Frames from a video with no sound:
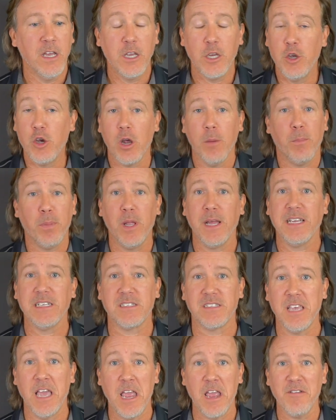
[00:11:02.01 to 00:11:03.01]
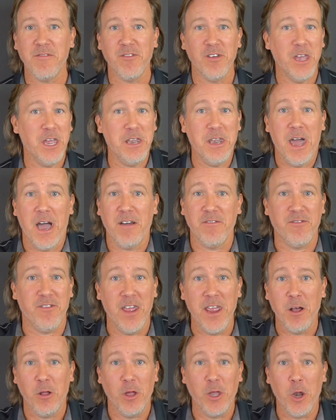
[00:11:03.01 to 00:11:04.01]
You can play it safe and not
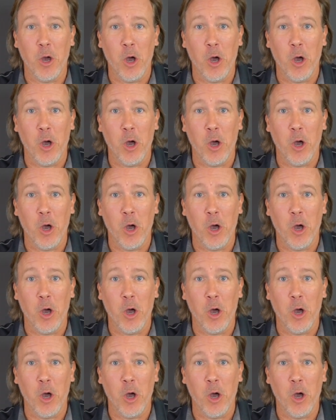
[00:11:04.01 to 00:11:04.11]
fail at